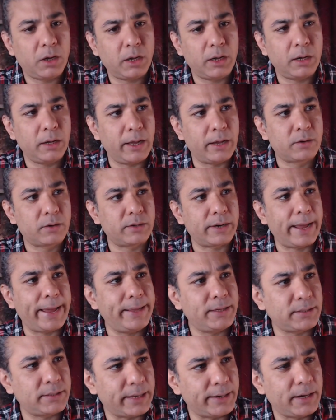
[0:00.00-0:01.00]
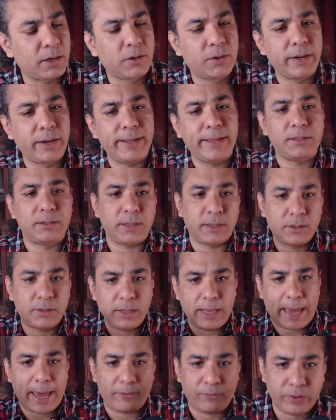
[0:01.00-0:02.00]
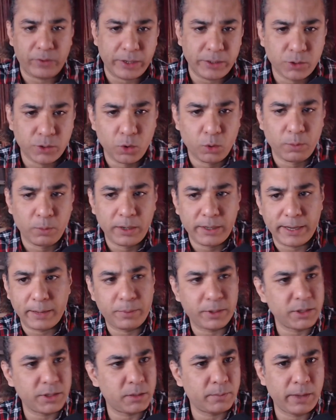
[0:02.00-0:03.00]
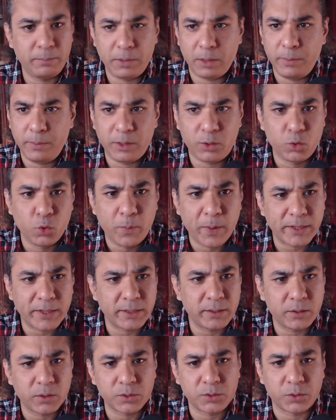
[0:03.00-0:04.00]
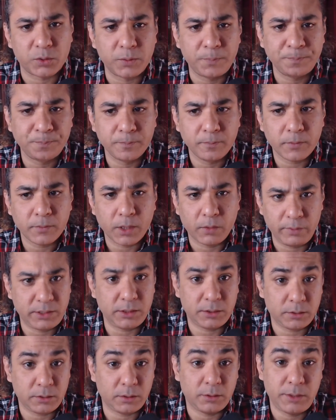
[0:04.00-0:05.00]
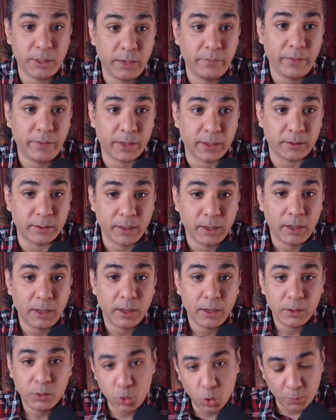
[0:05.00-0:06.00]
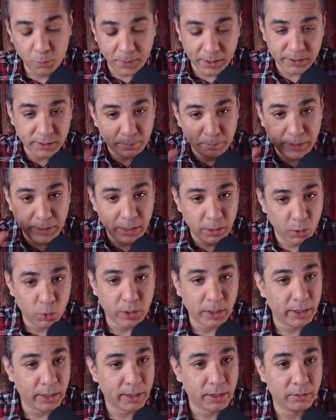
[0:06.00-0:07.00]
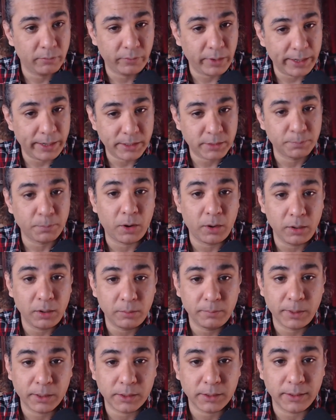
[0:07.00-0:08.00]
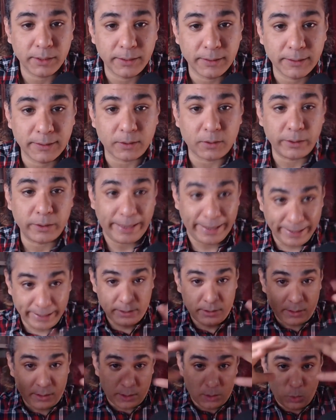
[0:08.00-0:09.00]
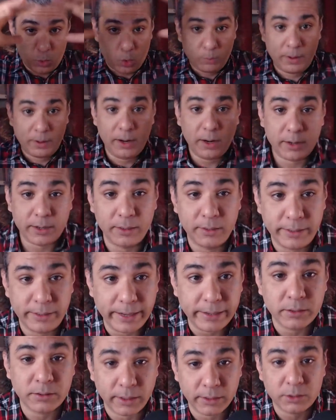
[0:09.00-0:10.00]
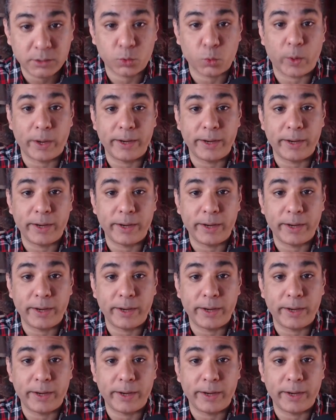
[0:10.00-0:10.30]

a rise, an increase in the average global temperature by maybe 2% or so, which is significant. 2% may look a little very small, but in the global context, it's